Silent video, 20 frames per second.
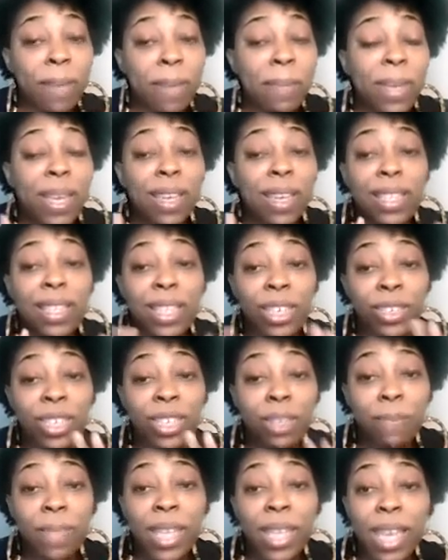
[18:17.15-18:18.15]
because there's
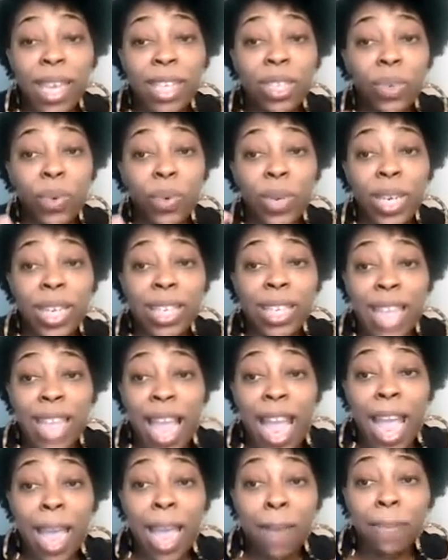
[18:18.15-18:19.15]
some things on this
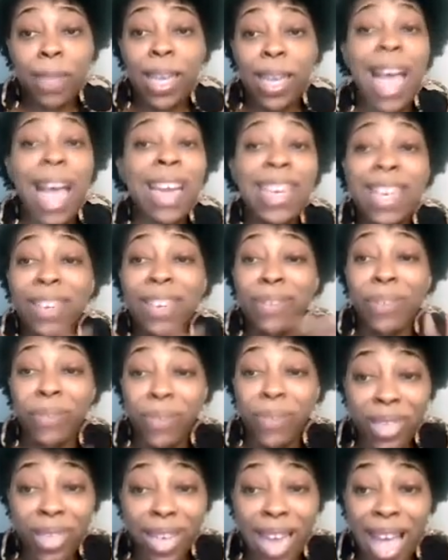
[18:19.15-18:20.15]
app that I didn't even
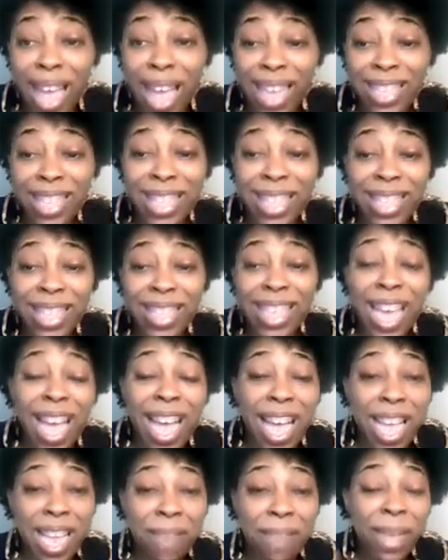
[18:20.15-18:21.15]
realize at the
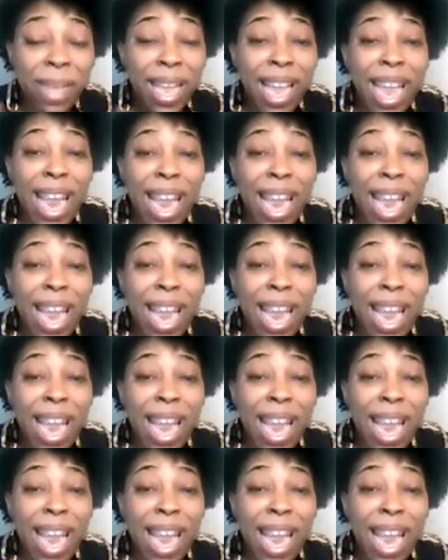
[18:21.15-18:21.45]
time,